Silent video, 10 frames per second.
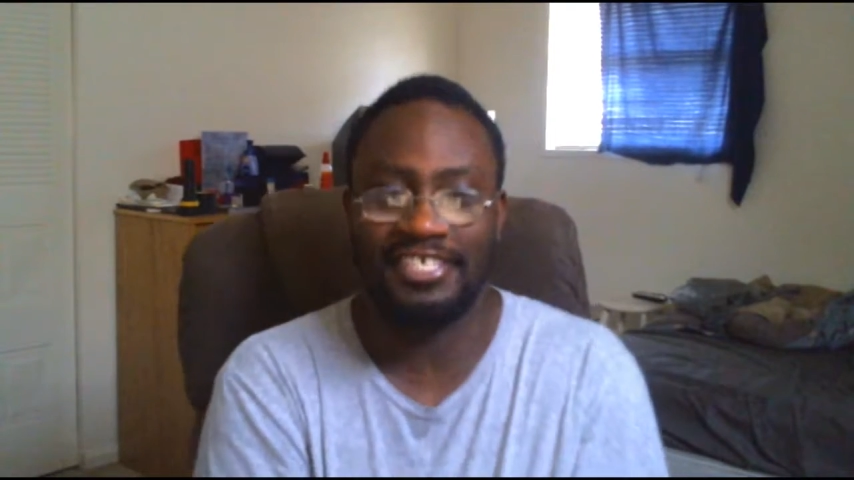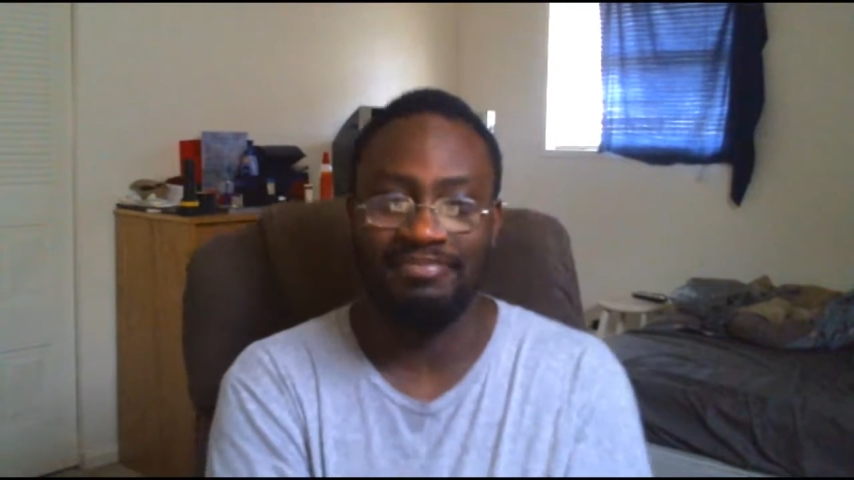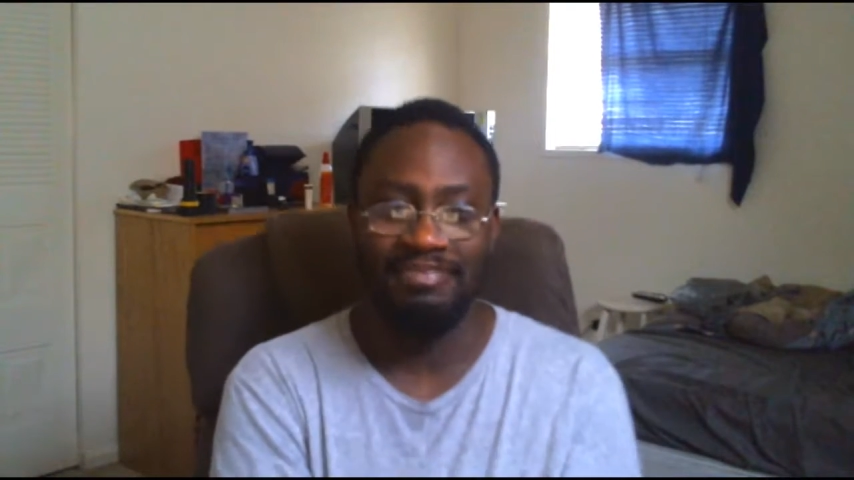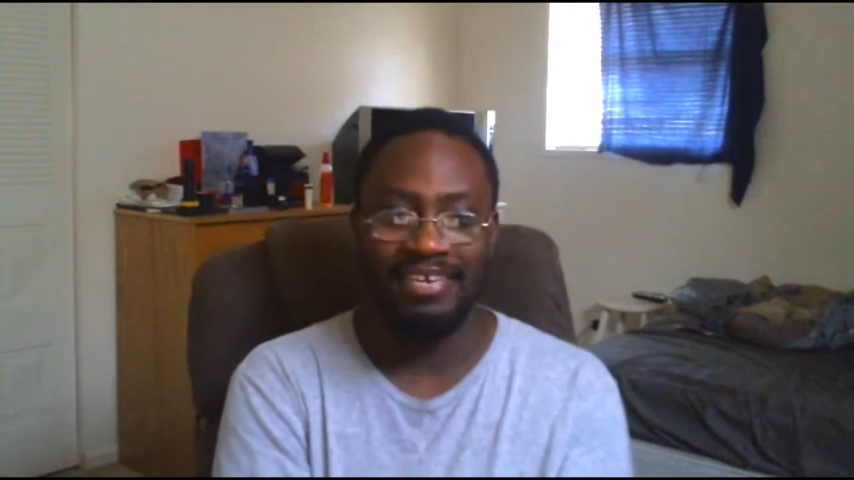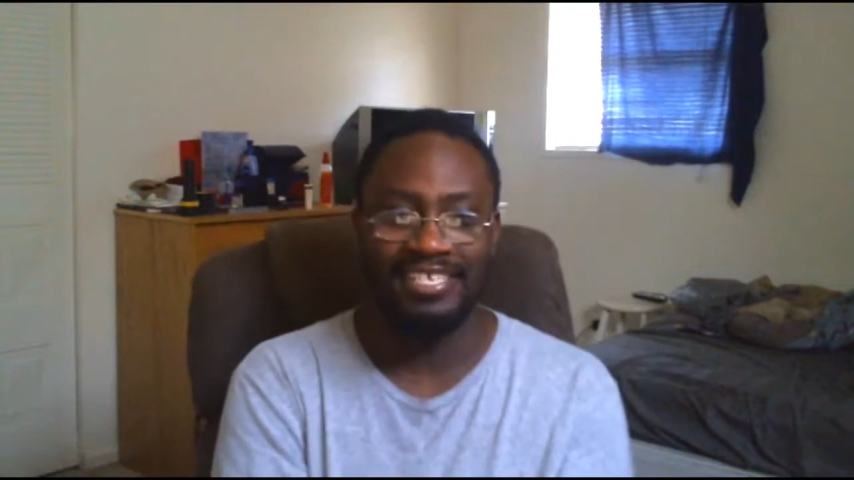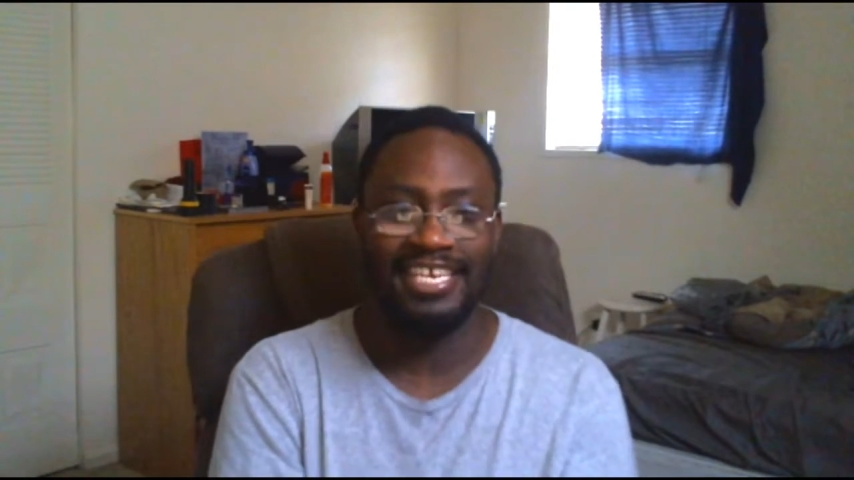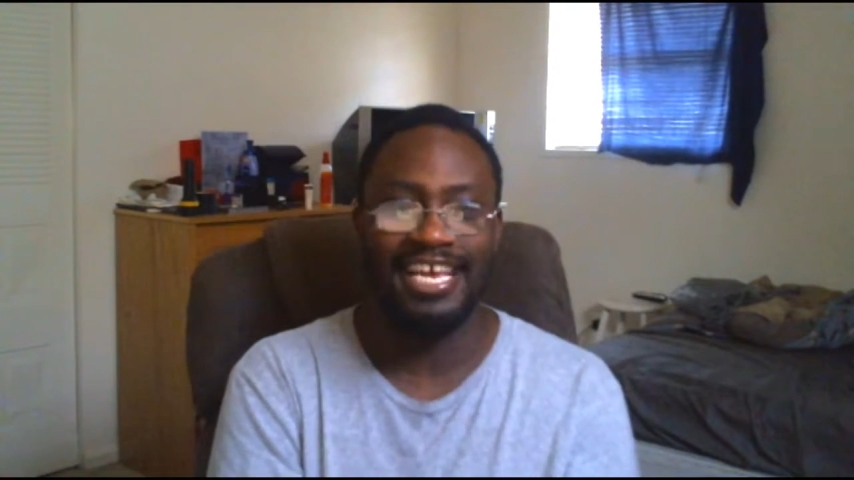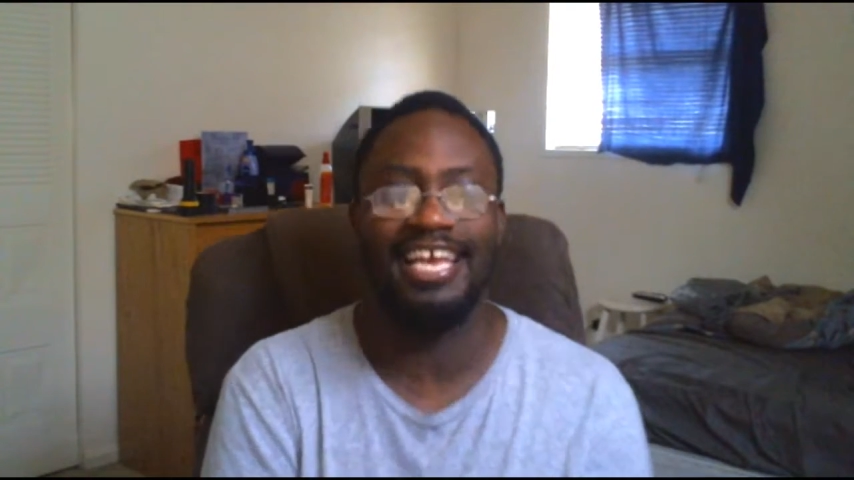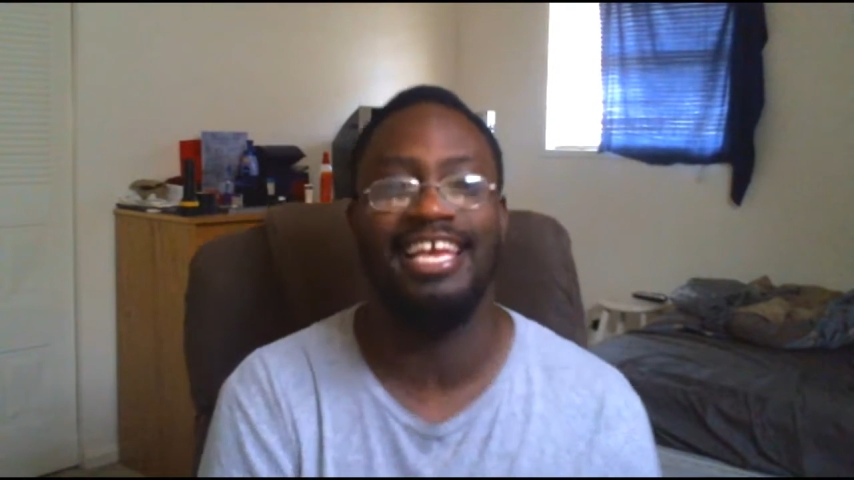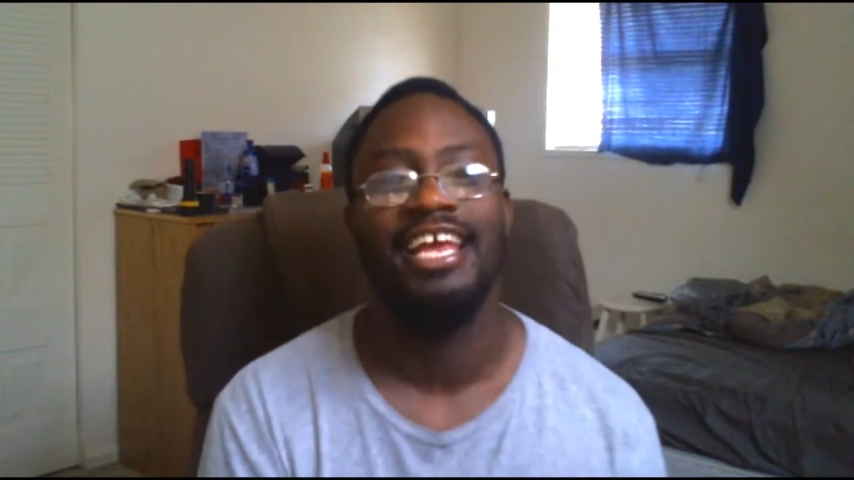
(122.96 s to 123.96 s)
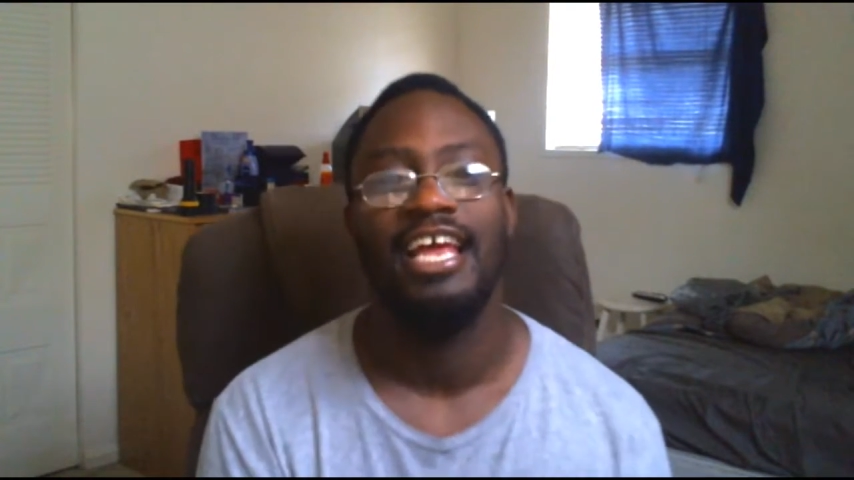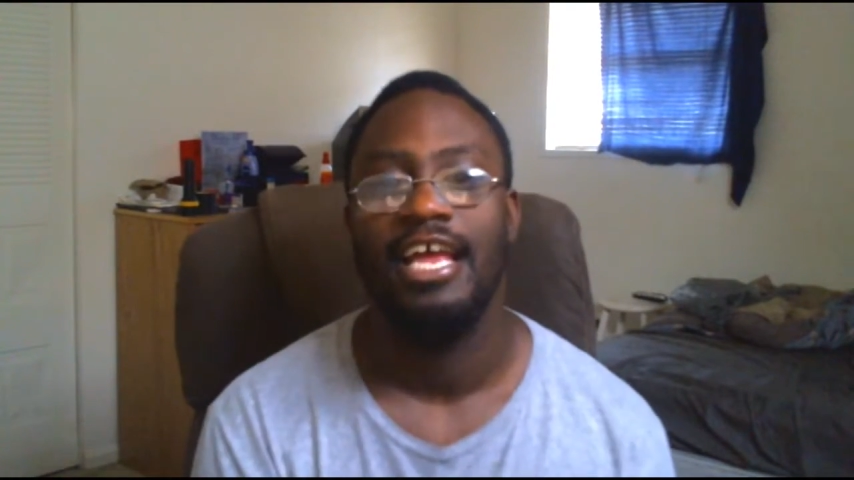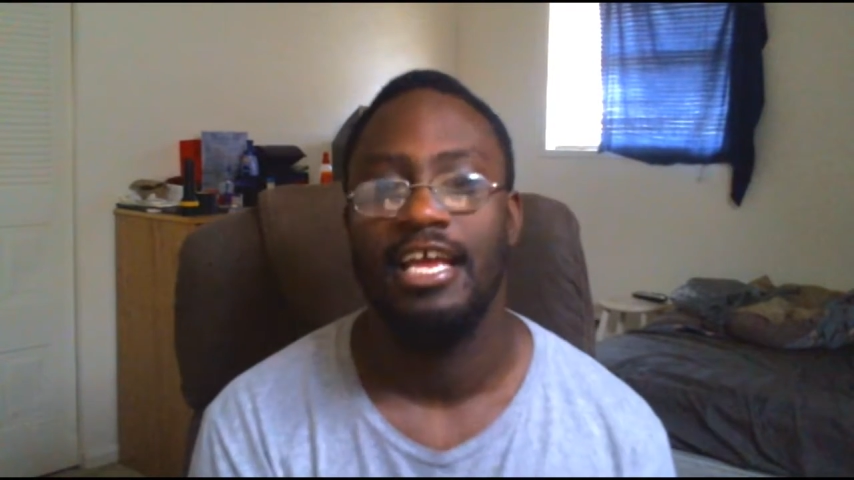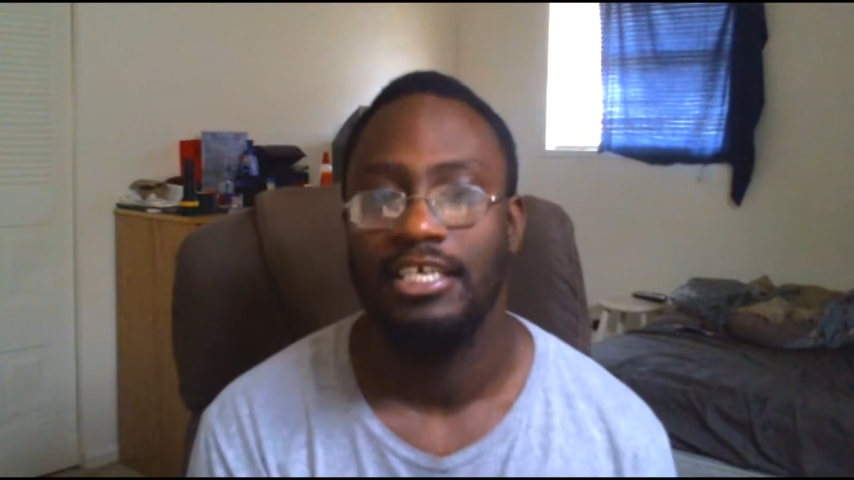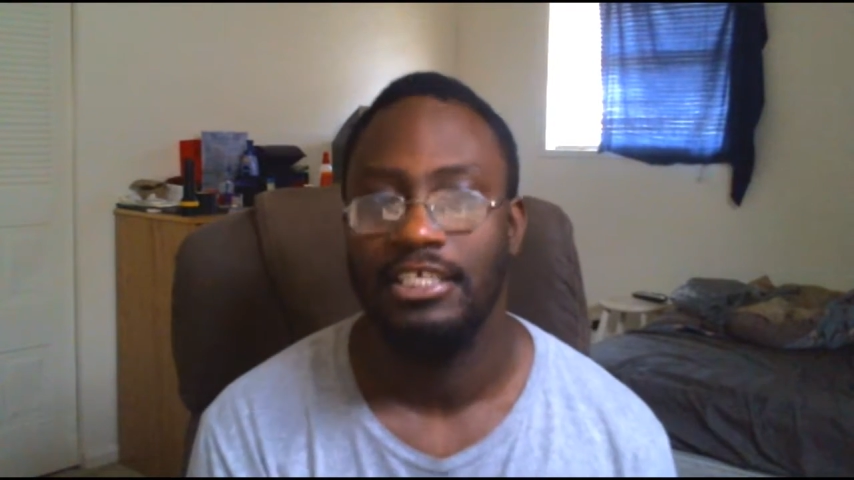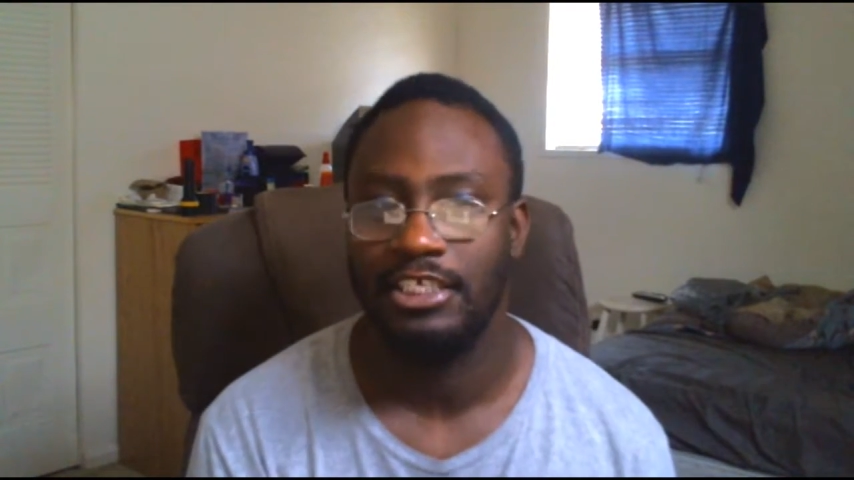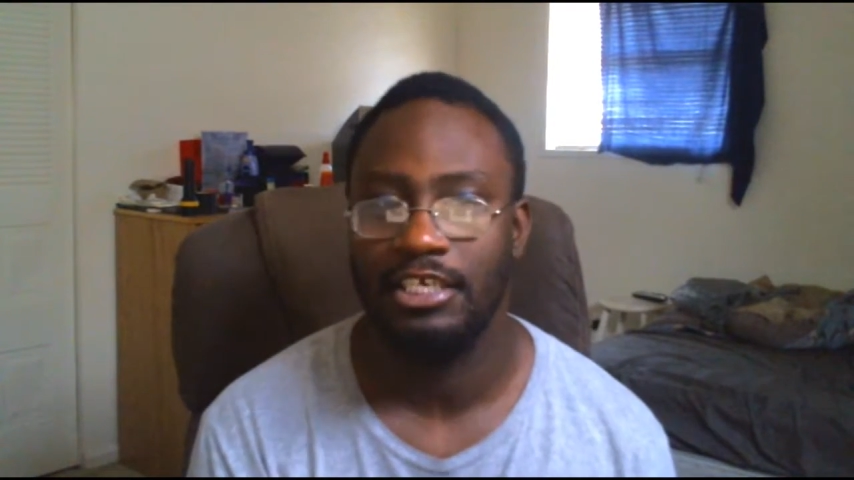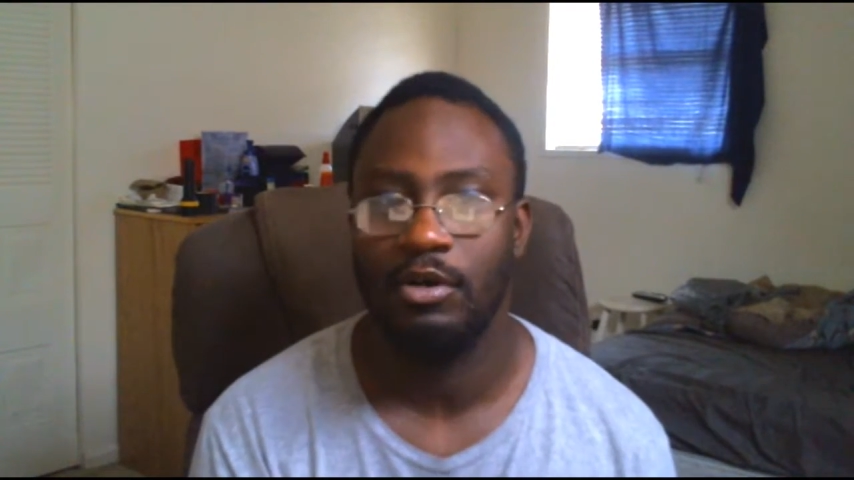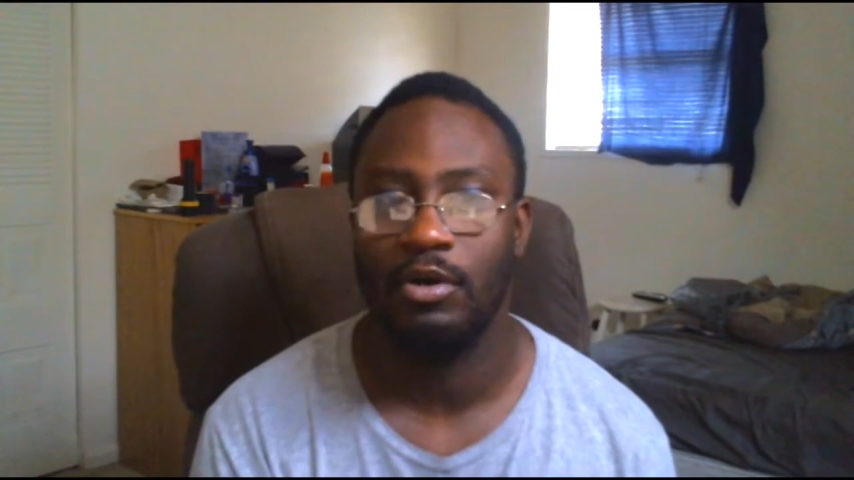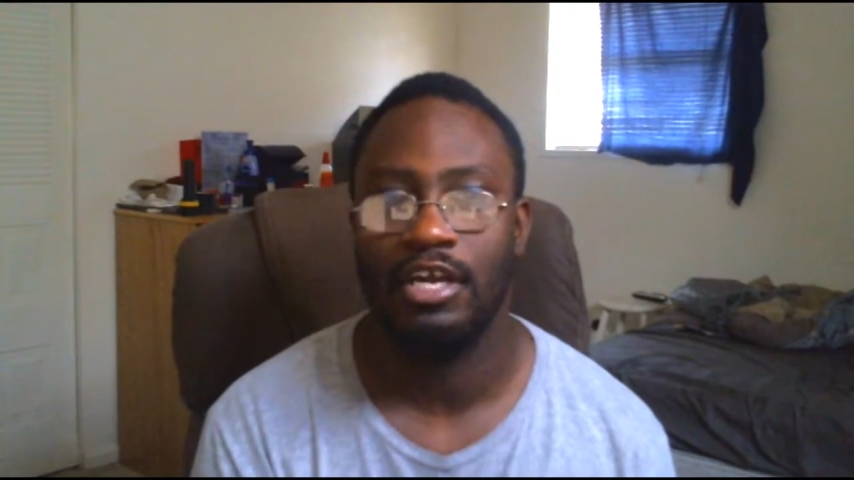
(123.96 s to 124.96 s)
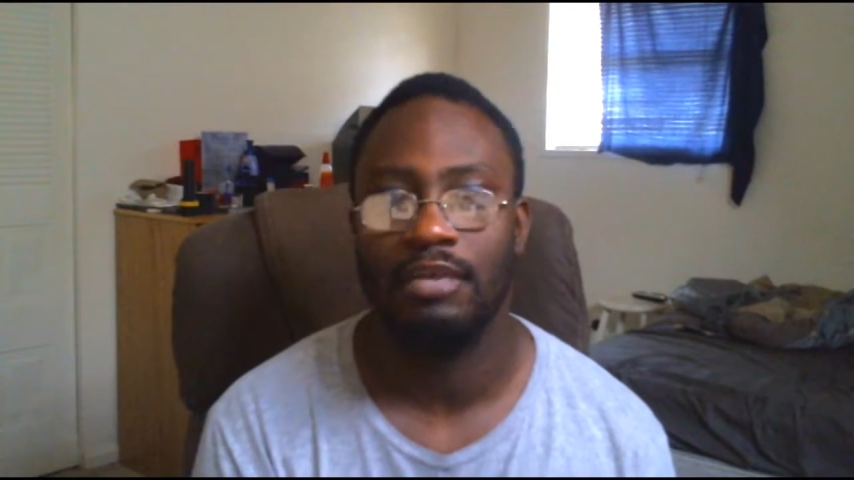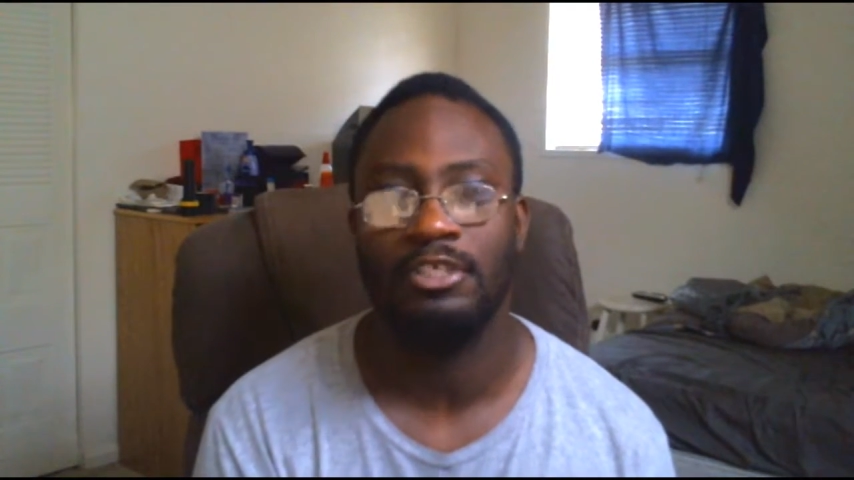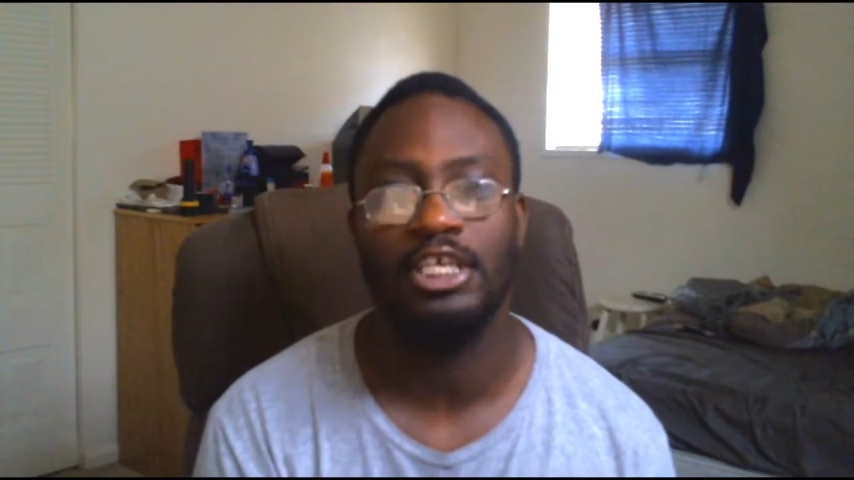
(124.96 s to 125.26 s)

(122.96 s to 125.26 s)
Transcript: it to me, Big Daddy. She called him.